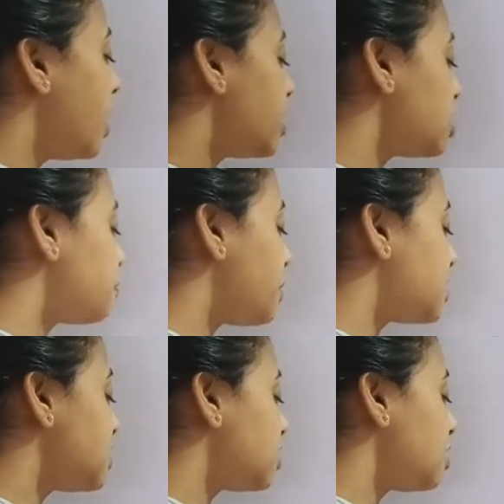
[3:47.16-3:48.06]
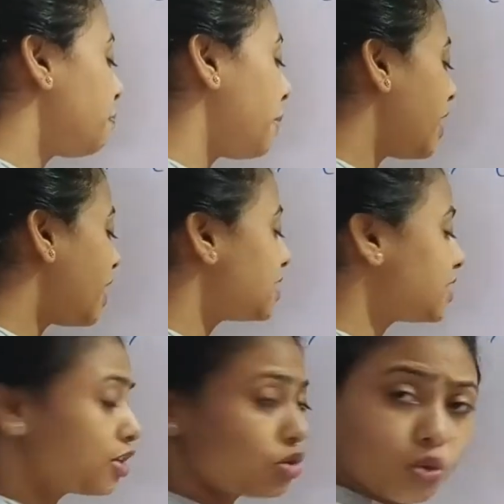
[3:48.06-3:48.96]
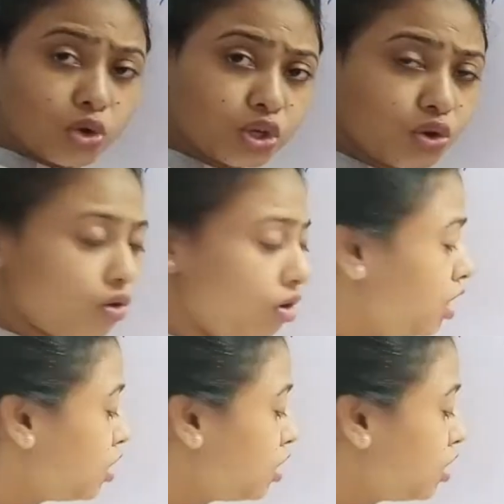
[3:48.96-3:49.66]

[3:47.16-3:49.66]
it is present in pair as I told you.